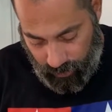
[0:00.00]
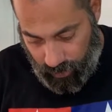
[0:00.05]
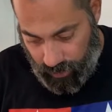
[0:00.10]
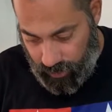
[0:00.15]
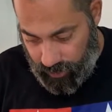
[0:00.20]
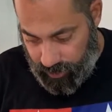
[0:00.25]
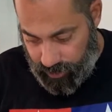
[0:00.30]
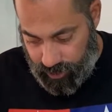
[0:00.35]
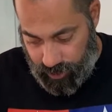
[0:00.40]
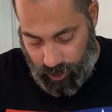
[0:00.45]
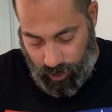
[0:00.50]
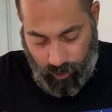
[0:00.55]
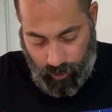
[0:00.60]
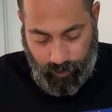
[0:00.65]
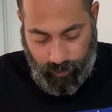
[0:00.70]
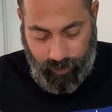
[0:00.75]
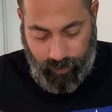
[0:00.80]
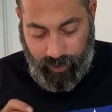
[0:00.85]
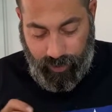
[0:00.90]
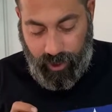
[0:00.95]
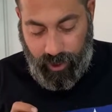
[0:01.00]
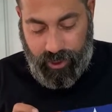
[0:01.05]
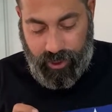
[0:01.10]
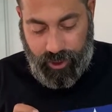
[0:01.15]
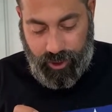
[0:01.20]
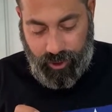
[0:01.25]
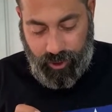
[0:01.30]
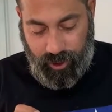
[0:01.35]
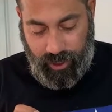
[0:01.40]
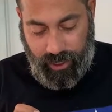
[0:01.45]
So there's a
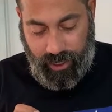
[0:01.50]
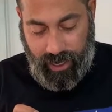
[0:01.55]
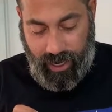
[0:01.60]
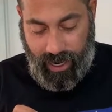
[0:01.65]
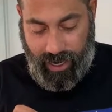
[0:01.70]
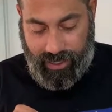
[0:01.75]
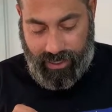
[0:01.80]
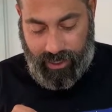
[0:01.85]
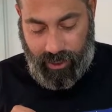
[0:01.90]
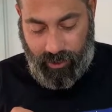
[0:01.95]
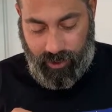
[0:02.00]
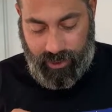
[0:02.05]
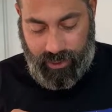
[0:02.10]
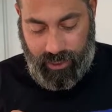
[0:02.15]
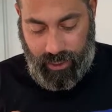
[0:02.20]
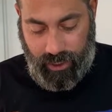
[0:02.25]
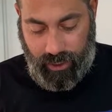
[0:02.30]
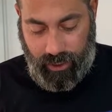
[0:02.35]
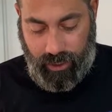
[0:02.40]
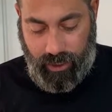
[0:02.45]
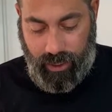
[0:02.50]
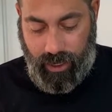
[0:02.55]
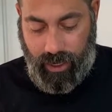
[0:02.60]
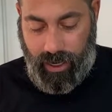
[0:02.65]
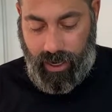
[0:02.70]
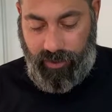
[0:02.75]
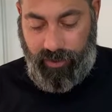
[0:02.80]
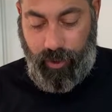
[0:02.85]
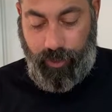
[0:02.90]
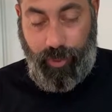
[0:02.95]
trick, as I was saying.
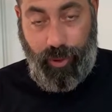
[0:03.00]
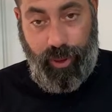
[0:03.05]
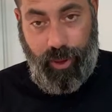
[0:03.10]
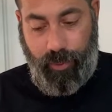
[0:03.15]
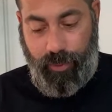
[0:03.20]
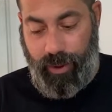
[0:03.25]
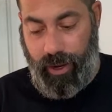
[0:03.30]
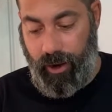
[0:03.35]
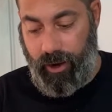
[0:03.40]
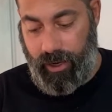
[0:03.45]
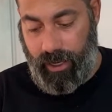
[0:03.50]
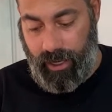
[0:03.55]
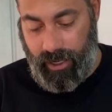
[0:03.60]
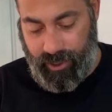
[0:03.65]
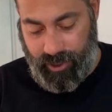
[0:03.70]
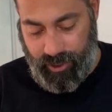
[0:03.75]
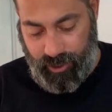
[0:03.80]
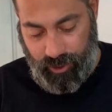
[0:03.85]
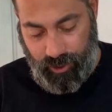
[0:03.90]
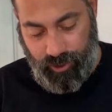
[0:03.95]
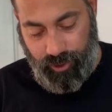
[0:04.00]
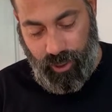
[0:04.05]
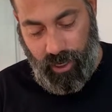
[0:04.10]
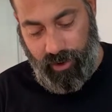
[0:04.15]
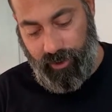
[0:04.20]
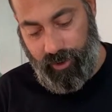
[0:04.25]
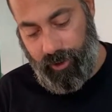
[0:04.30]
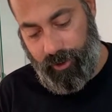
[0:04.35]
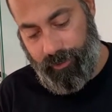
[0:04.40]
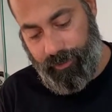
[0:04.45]
If you put the bearing on a
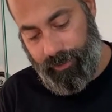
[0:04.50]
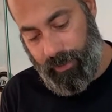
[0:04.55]
screwdriver,